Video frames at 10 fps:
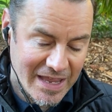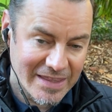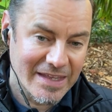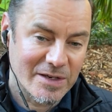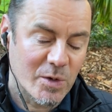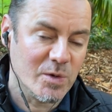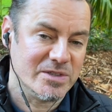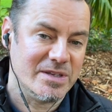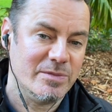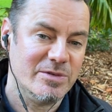and that
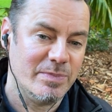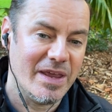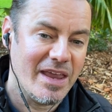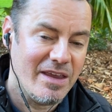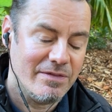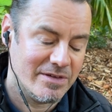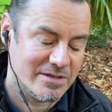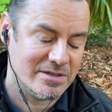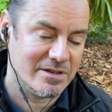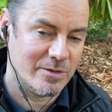causes them to behave in a
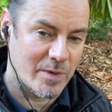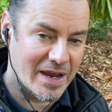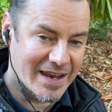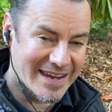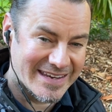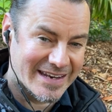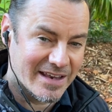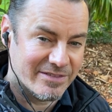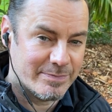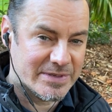certain way, like get
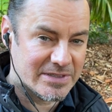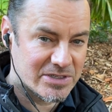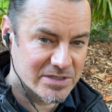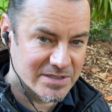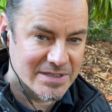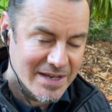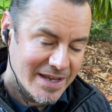out of positions,